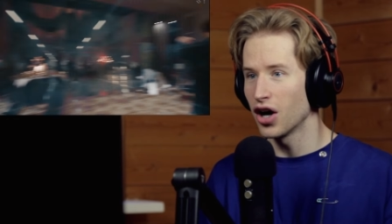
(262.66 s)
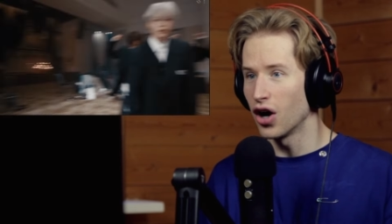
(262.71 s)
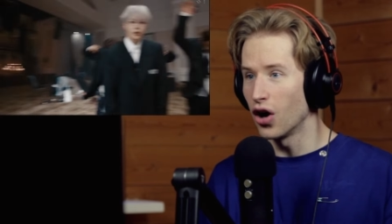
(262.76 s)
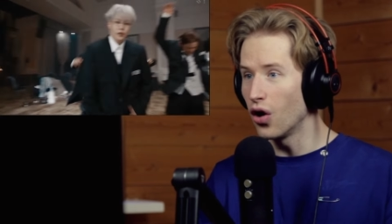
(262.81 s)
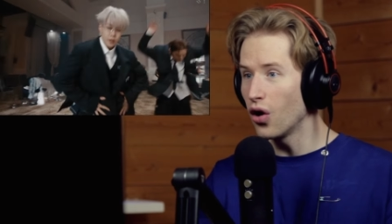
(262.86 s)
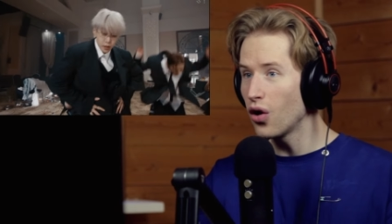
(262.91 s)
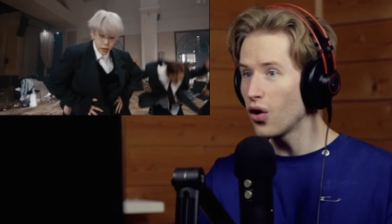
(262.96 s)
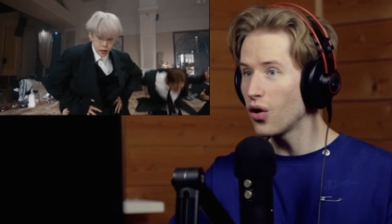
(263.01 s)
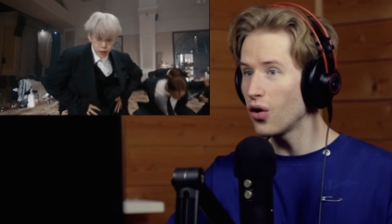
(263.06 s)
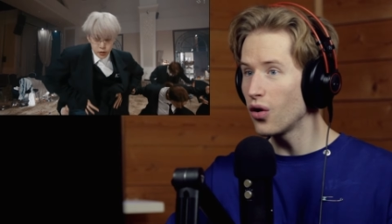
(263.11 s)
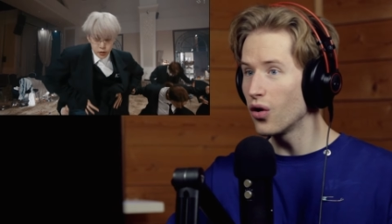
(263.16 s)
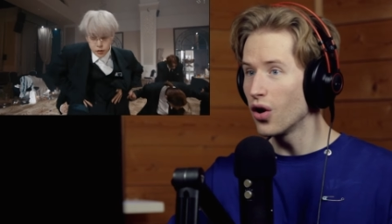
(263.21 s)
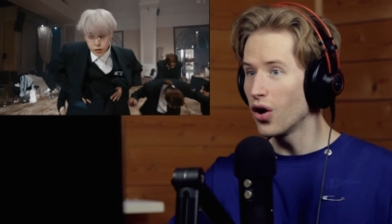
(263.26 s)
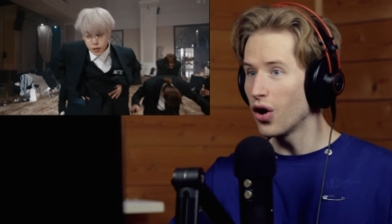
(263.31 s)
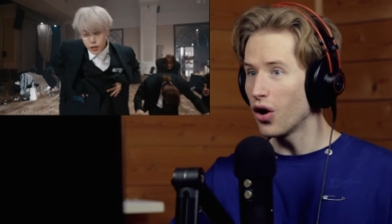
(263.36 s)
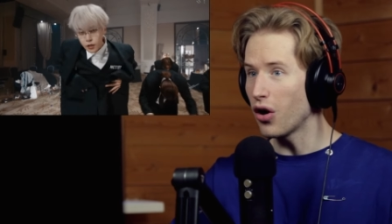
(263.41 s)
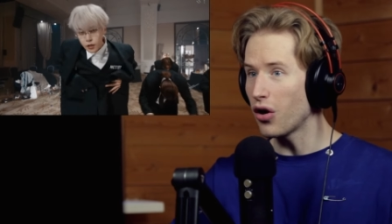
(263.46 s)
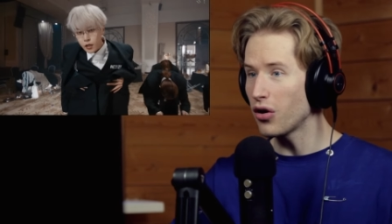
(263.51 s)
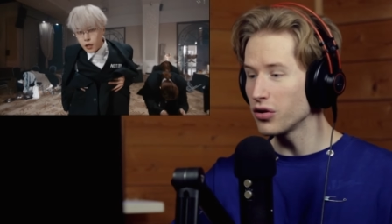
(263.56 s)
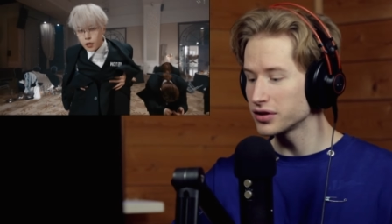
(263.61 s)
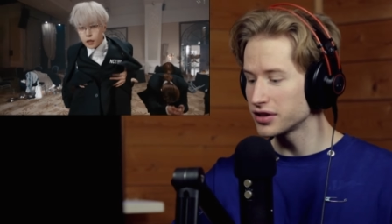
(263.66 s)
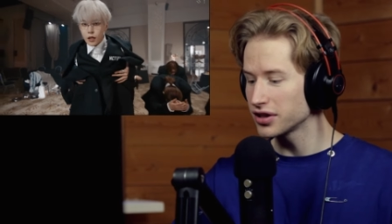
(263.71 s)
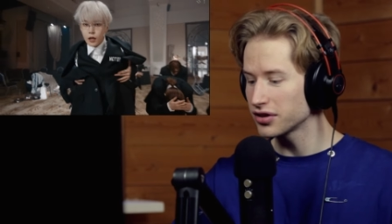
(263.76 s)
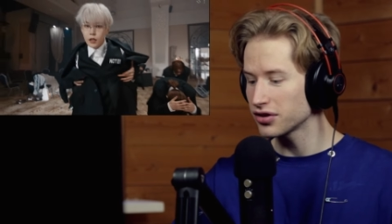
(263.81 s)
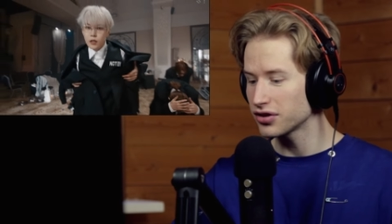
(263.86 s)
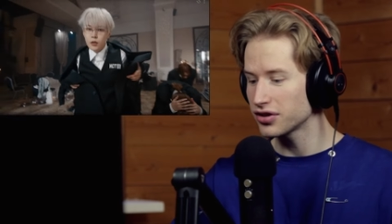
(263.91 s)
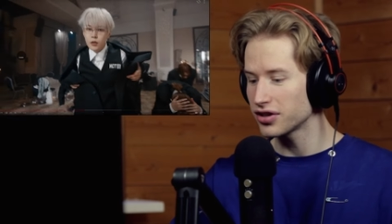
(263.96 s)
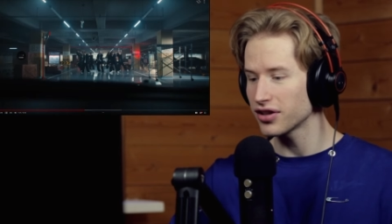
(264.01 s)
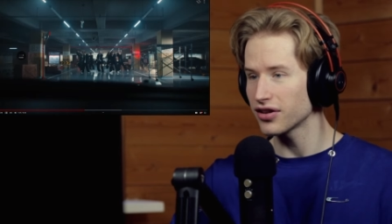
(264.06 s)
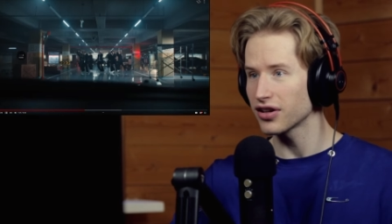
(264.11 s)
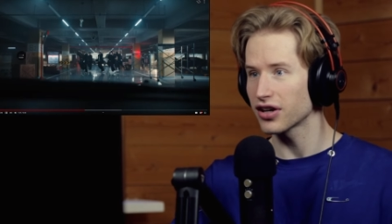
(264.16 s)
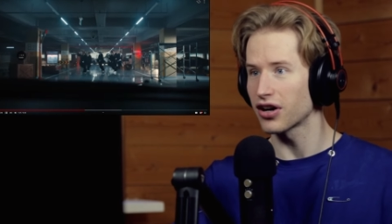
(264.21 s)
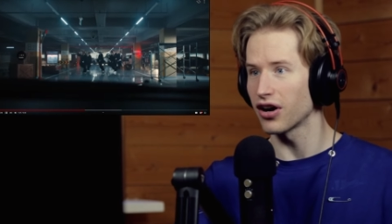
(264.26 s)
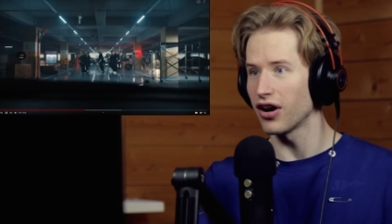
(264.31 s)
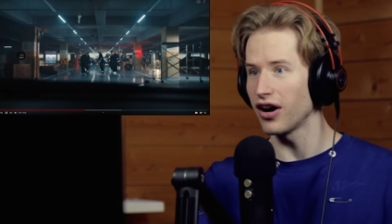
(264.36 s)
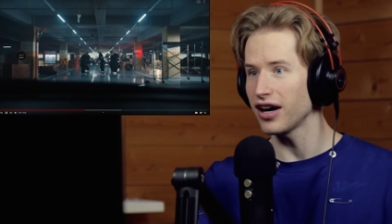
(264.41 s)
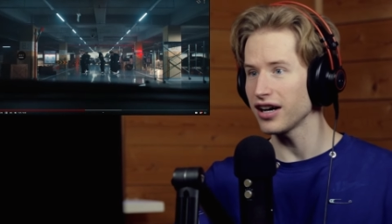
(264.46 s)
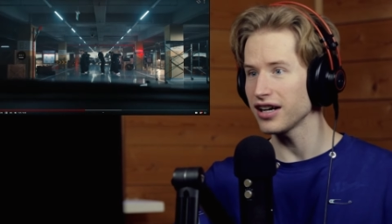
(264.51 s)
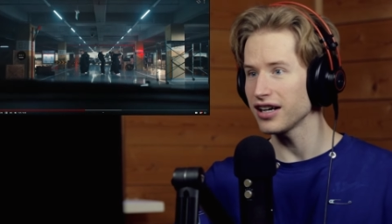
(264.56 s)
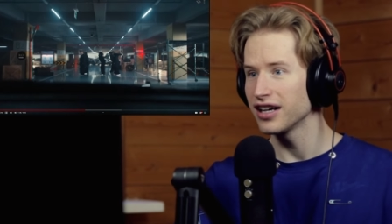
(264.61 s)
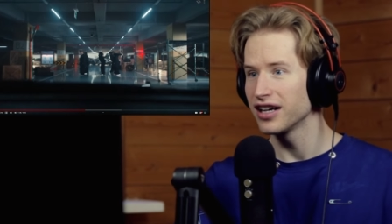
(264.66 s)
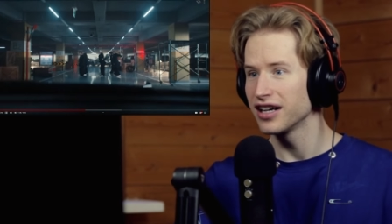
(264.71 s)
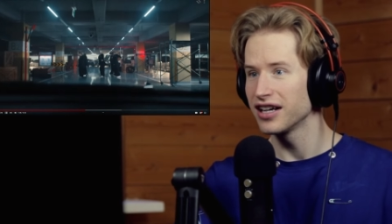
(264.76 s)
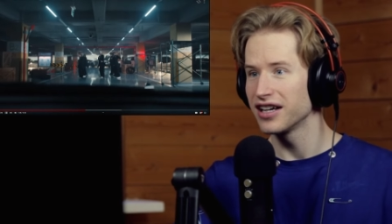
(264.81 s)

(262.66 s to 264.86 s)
Oh, oh, did you see the car?